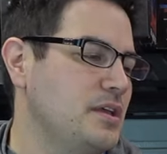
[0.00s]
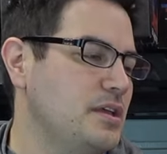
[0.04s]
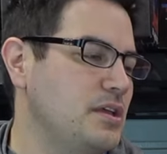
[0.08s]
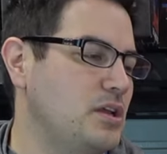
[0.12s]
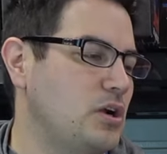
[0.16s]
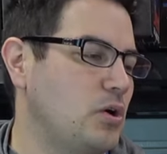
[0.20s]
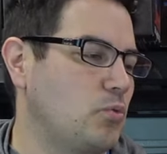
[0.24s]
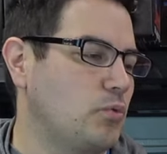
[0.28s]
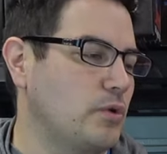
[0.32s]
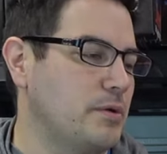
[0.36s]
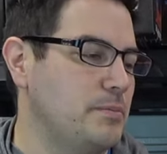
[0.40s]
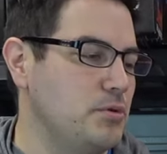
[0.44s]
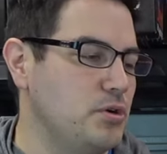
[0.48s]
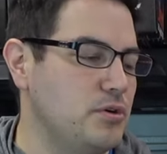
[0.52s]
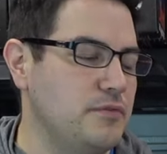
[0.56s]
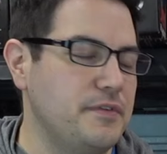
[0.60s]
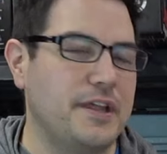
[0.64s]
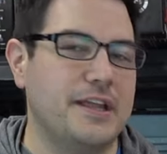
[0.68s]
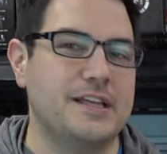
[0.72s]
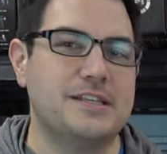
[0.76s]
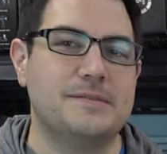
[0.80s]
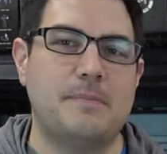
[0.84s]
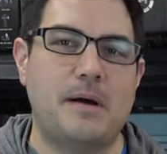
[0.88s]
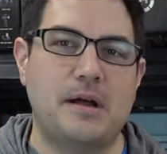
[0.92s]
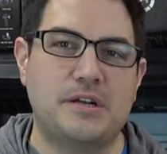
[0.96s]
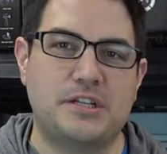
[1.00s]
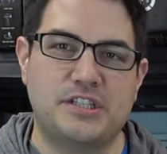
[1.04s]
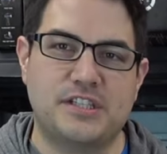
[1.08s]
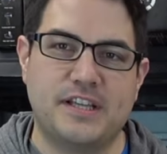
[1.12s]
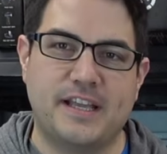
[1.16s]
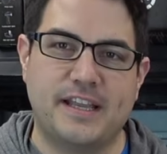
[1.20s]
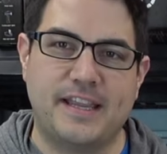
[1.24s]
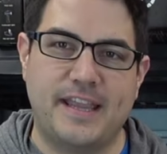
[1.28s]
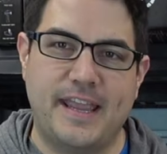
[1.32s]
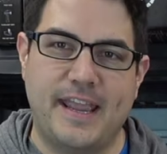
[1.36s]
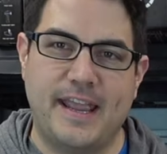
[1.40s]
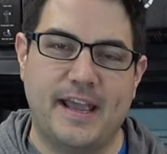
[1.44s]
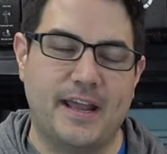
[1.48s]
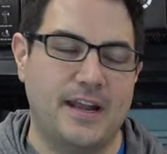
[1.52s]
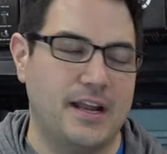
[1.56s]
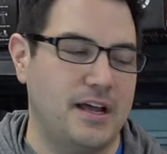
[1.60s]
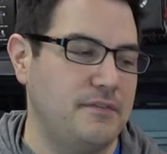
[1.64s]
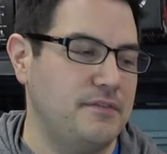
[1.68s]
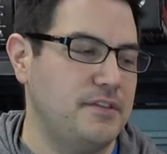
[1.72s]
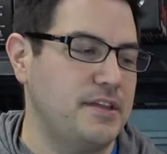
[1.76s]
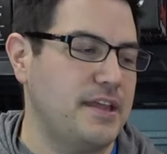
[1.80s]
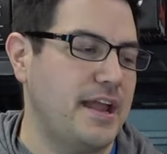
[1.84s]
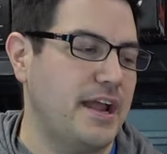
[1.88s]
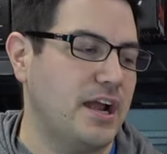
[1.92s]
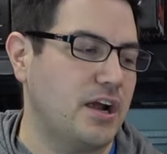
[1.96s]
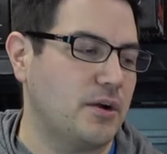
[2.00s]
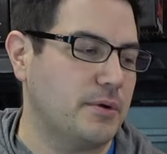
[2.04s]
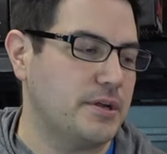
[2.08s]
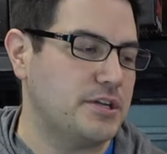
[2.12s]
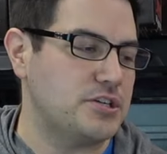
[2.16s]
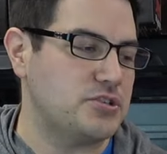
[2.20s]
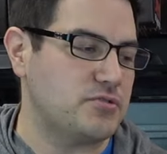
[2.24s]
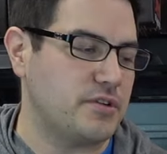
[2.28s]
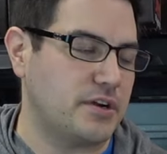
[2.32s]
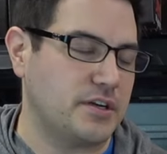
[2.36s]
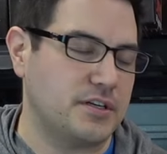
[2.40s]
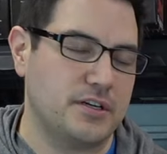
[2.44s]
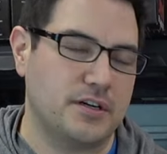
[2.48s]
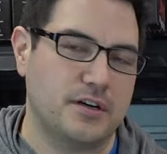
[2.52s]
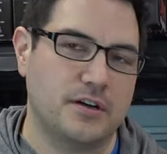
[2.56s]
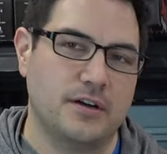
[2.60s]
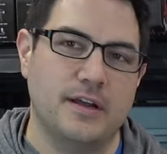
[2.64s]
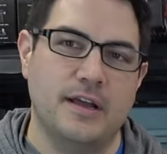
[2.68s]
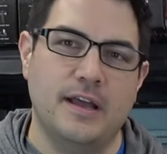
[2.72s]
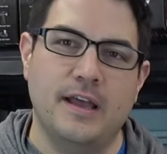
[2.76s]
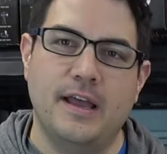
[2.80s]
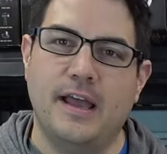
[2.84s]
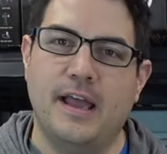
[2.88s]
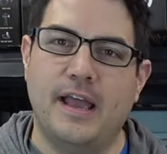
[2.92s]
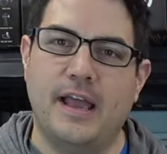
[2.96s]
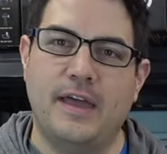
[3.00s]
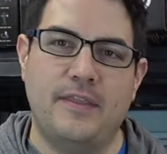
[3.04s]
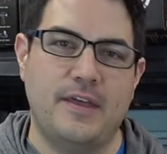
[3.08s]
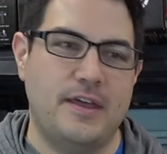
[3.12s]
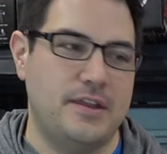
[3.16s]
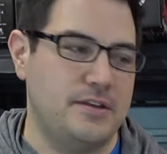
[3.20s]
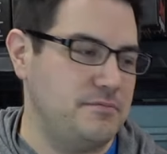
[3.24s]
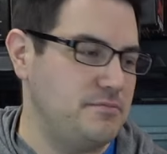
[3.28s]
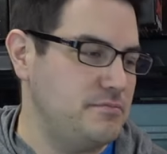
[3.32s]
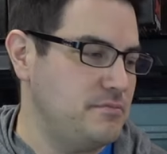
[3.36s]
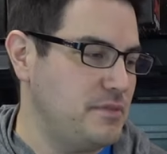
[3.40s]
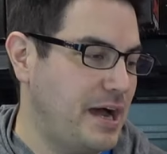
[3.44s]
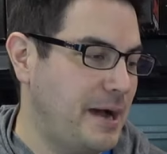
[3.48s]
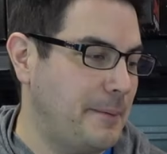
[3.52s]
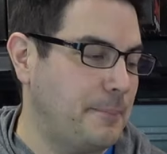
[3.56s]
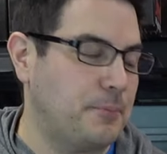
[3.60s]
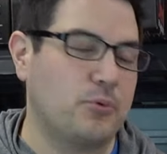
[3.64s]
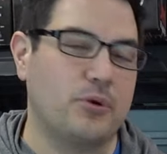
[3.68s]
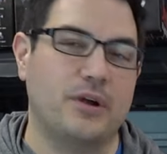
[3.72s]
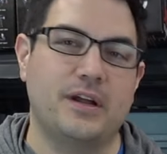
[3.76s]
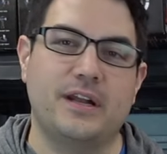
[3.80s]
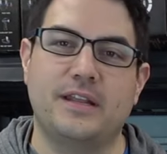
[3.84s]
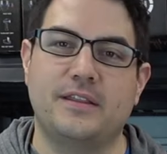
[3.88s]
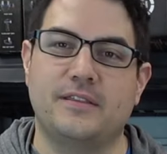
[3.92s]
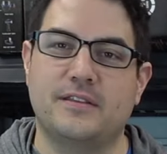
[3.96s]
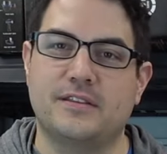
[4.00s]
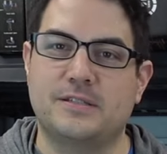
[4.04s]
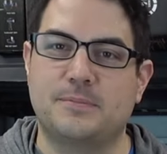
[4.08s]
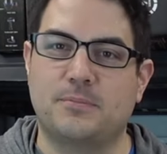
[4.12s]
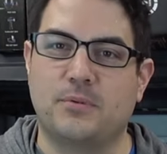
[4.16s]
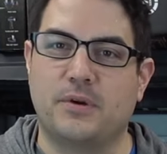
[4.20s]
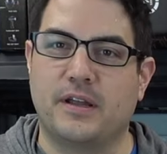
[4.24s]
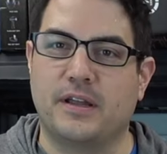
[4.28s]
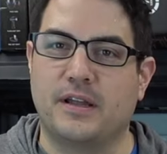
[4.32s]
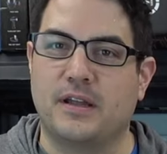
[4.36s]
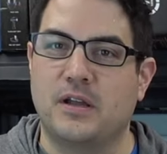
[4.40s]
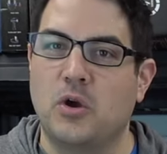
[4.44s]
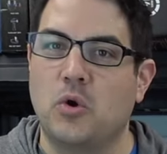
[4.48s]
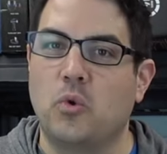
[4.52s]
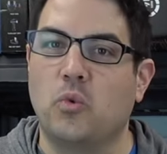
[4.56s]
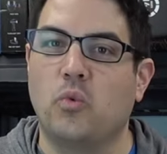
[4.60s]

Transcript: you know, removing as much as I can of the air restrictor and then upgrading the spring.